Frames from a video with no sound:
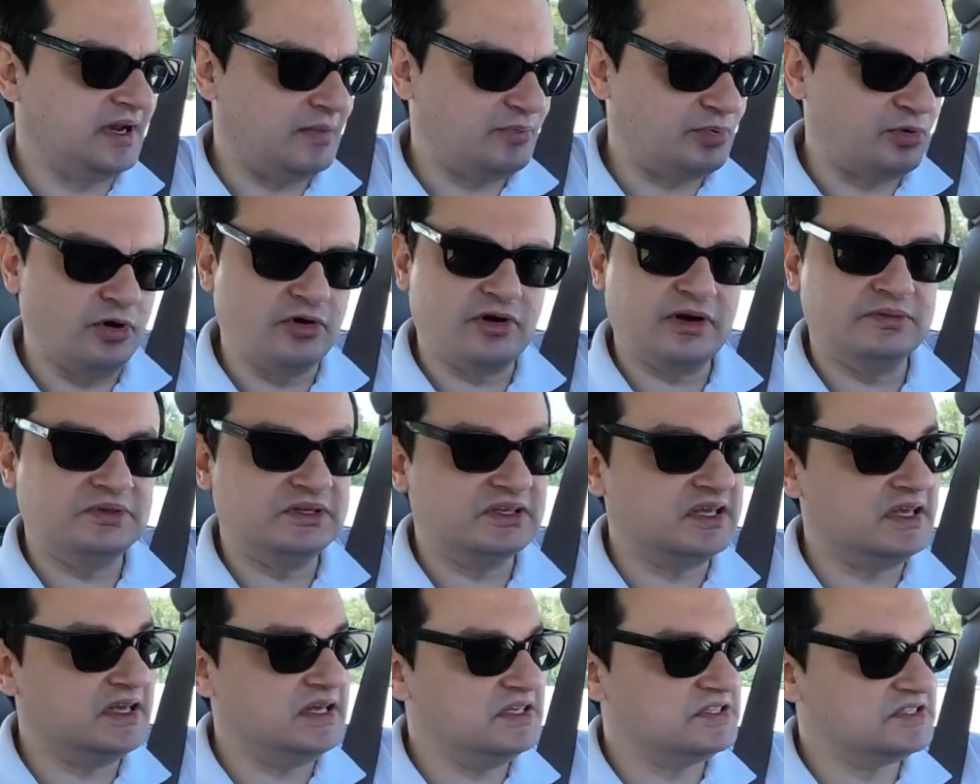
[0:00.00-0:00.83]
I programmed the
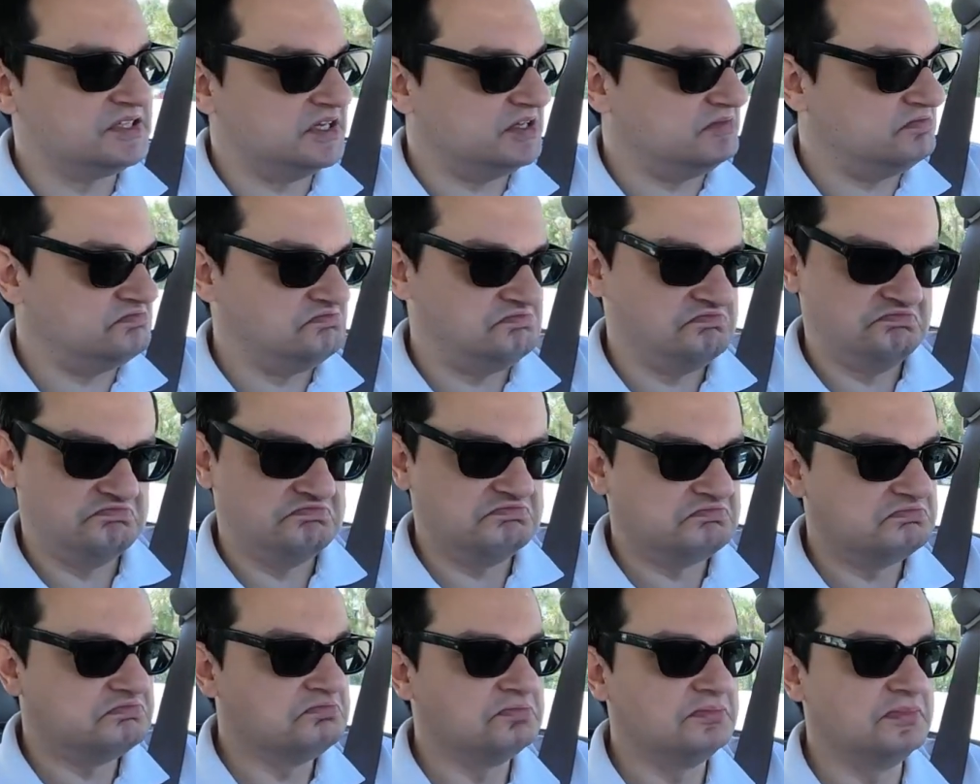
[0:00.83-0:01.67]
keys, and
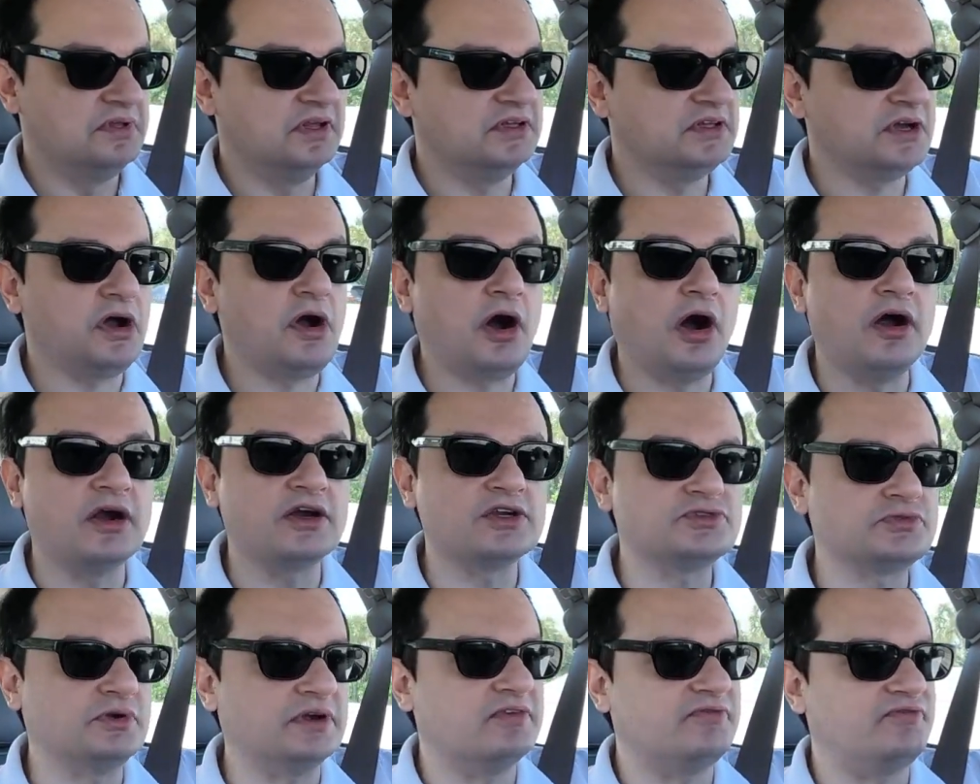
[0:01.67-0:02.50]
the car
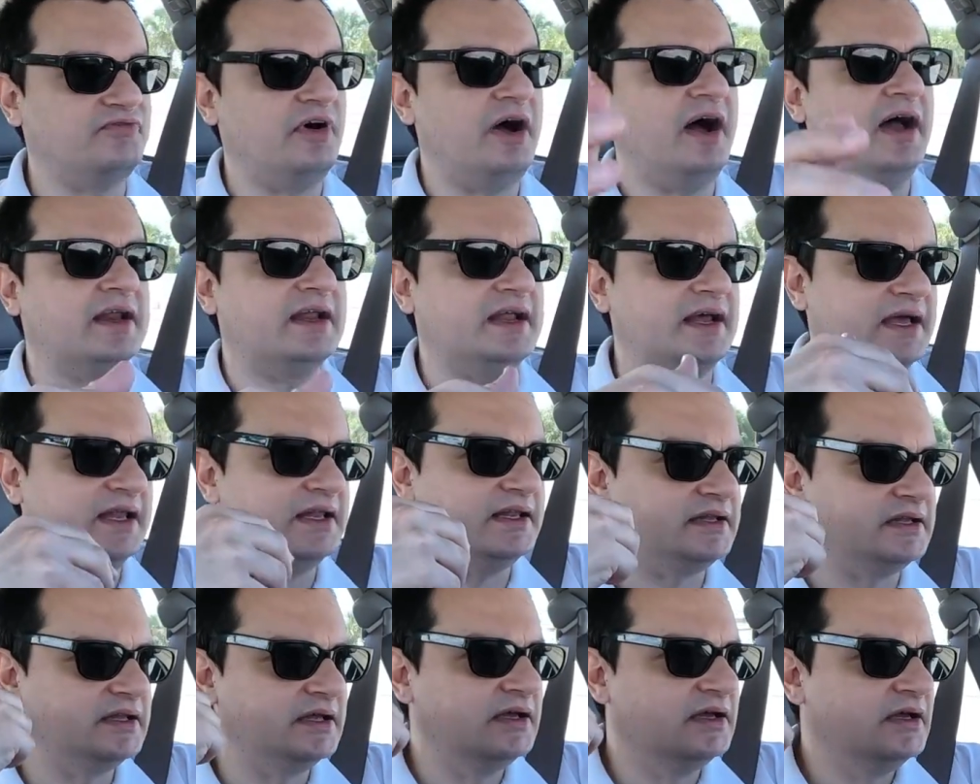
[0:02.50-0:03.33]
is running fine.
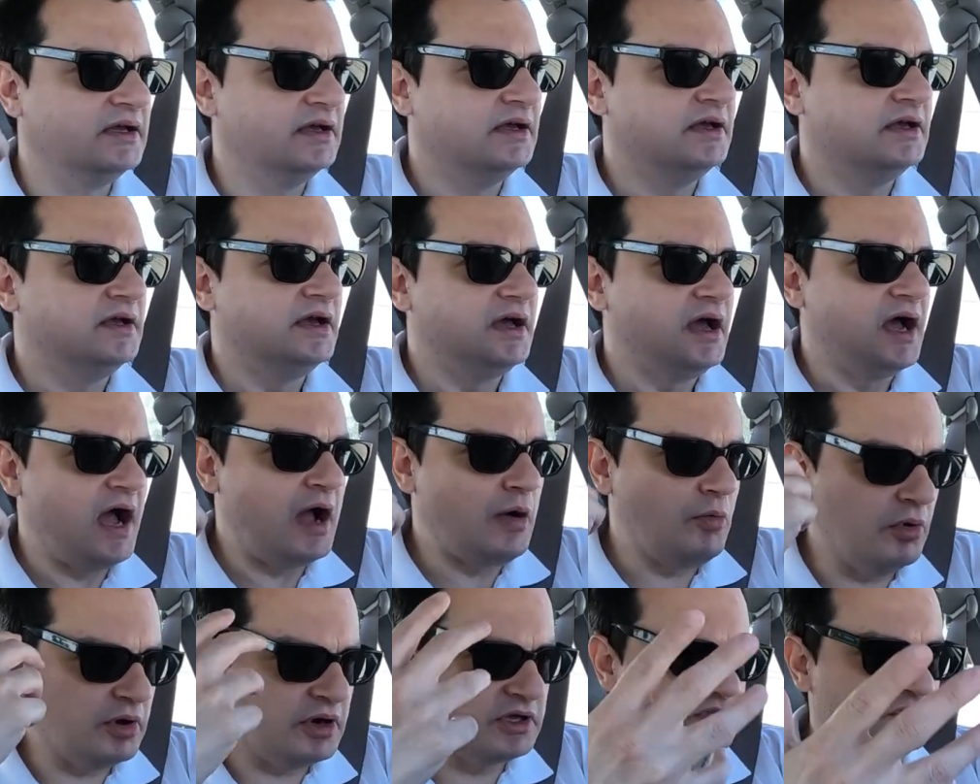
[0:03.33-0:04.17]
And I
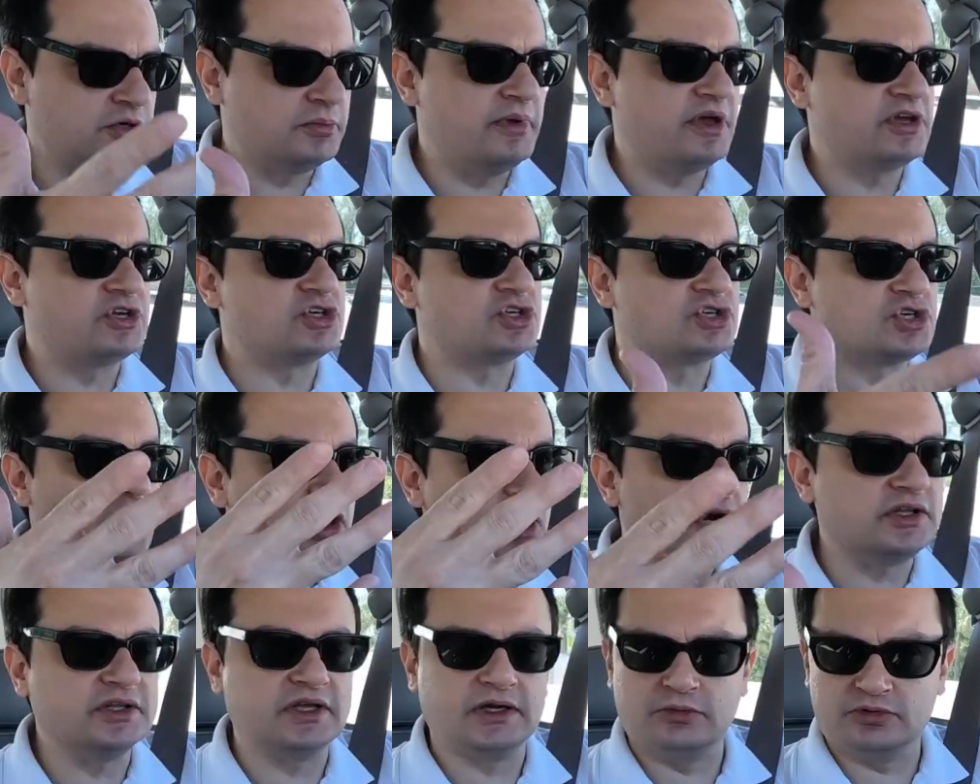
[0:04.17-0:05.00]
wanted to make
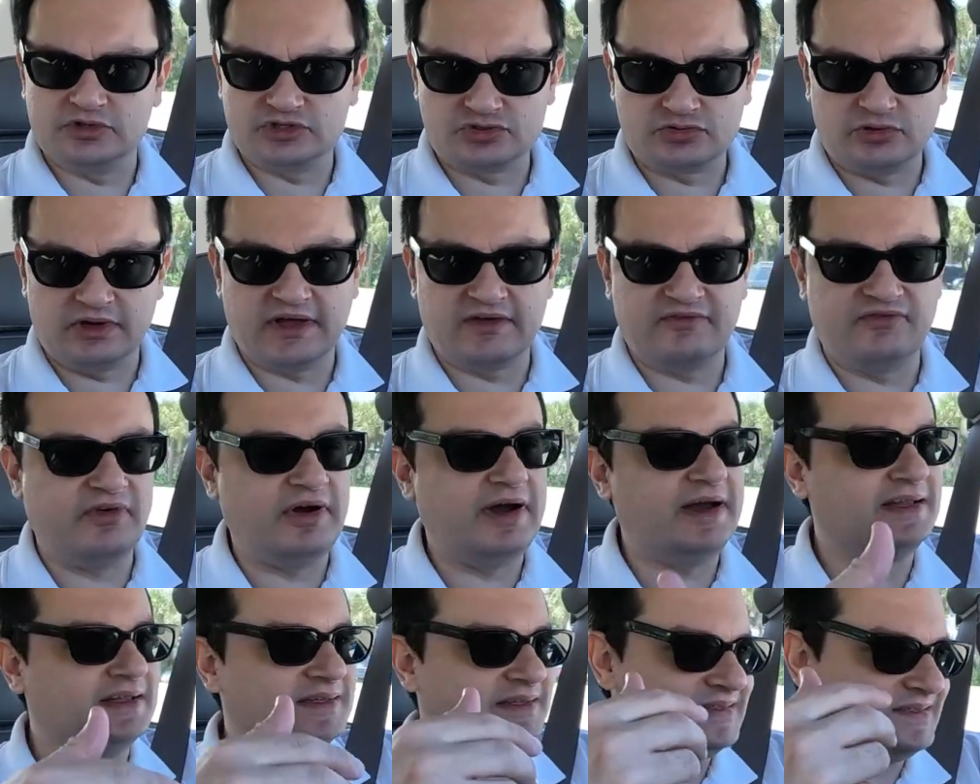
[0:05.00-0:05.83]
sure that it was running
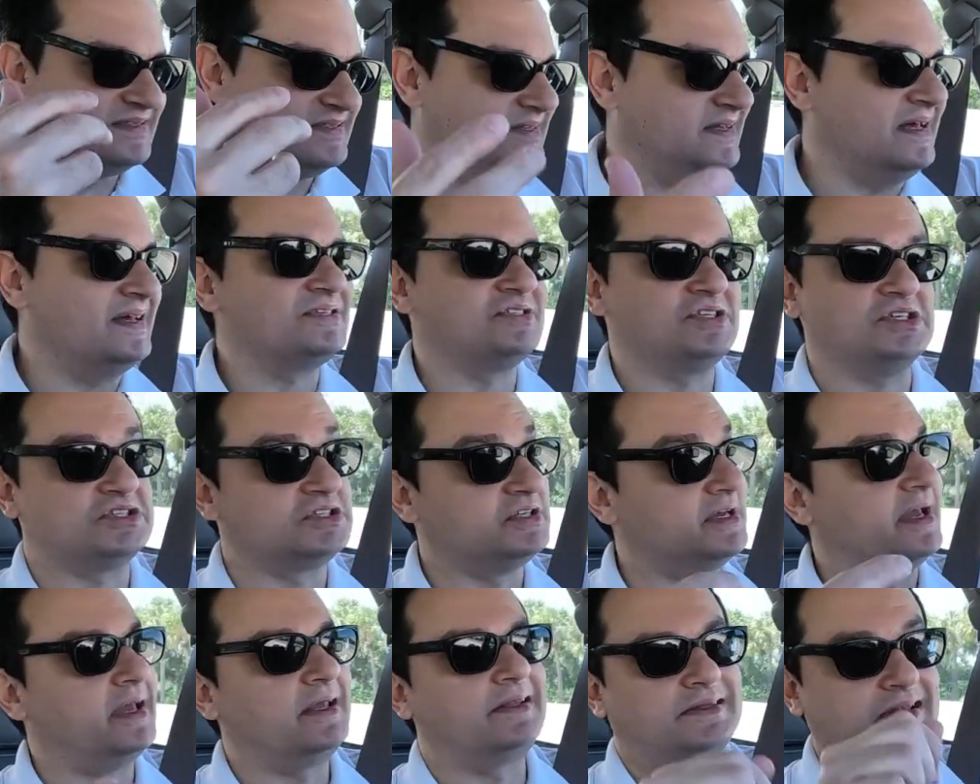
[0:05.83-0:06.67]
fine. It's not just
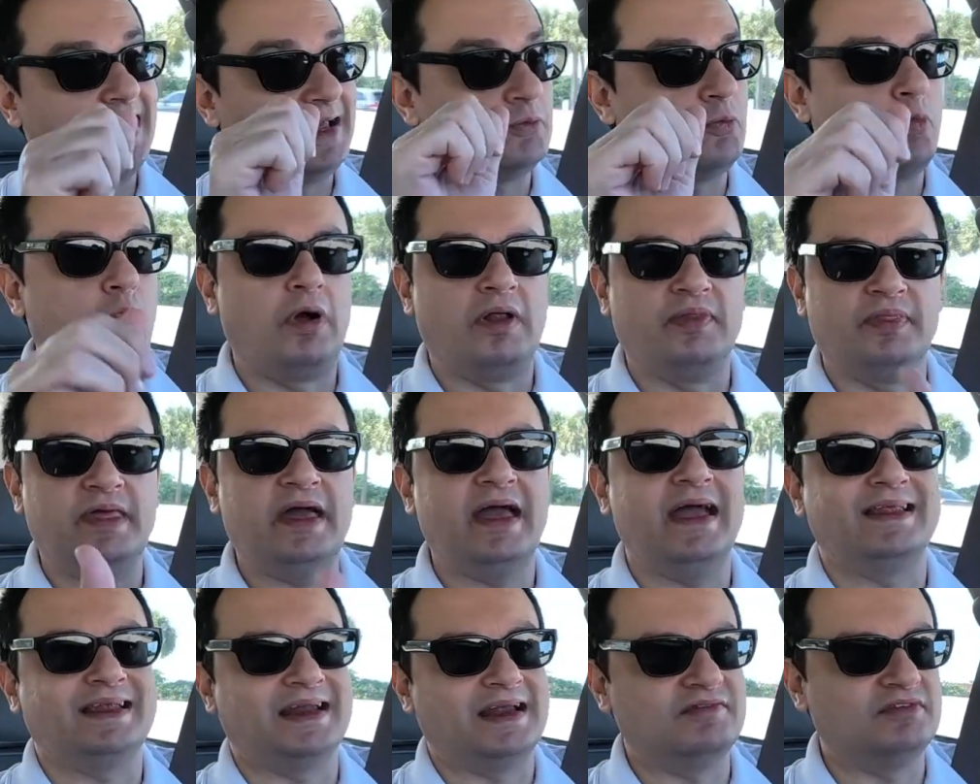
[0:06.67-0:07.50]
like that one
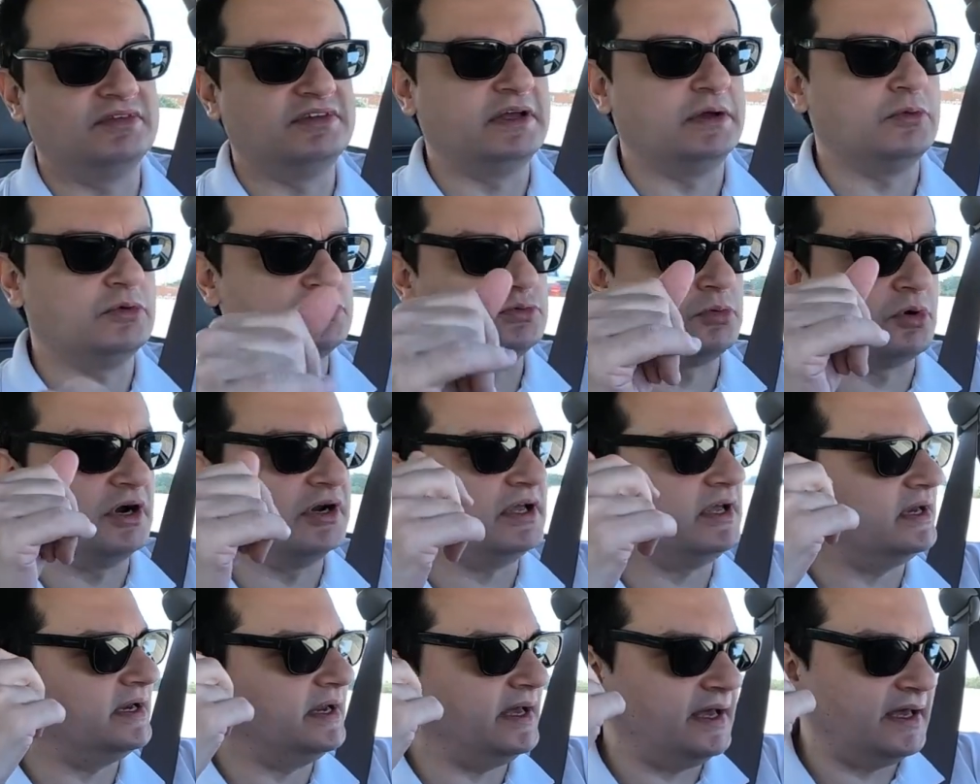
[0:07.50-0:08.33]
day that everything was working.